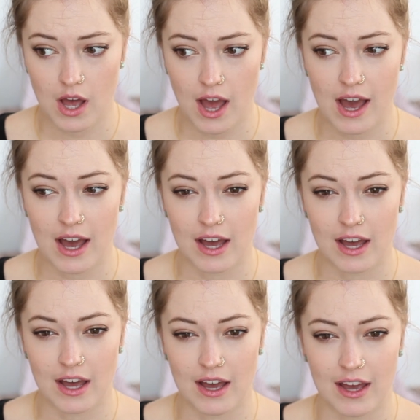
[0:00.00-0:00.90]

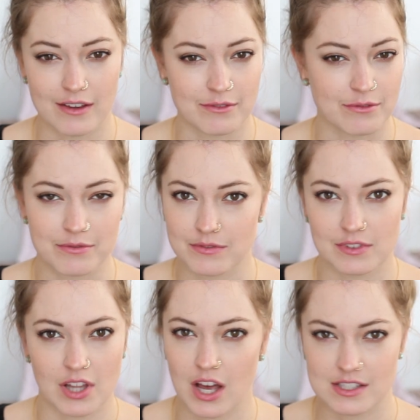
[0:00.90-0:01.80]
I've
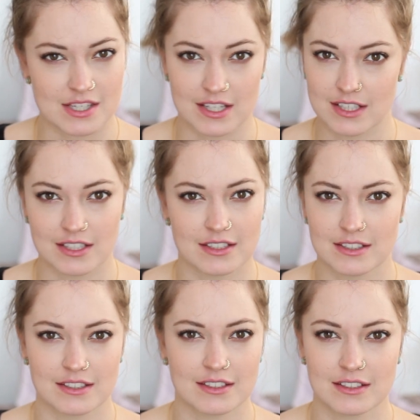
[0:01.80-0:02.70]
lost it.
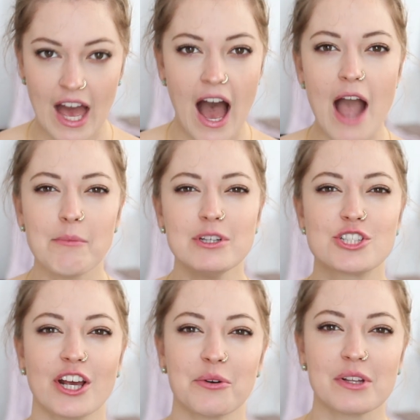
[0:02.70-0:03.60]
I'm a
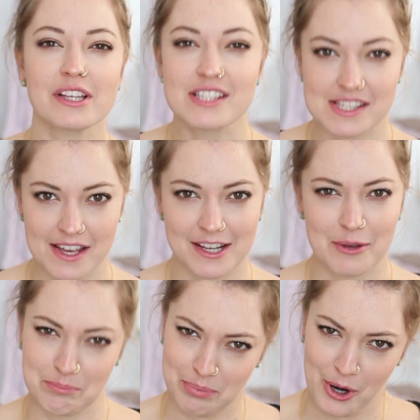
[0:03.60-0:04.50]
generally sunny
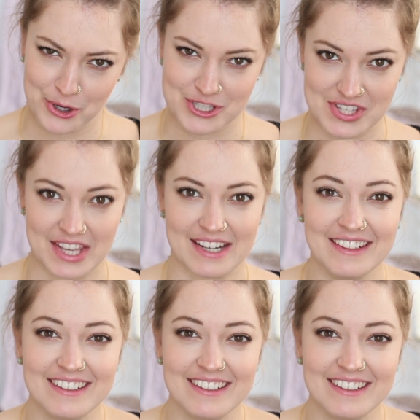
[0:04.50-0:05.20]
person.